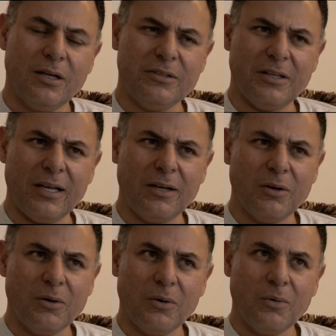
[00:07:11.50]
It's like,
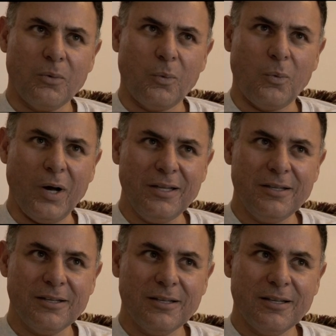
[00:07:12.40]
what?
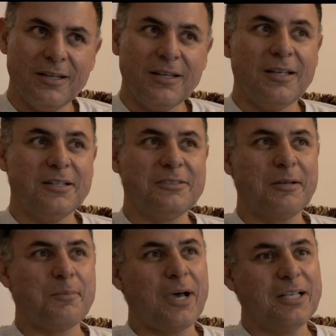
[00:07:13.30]
It's
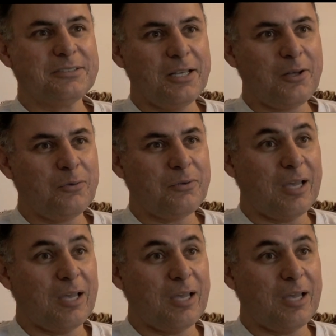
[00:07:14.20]
like, myself,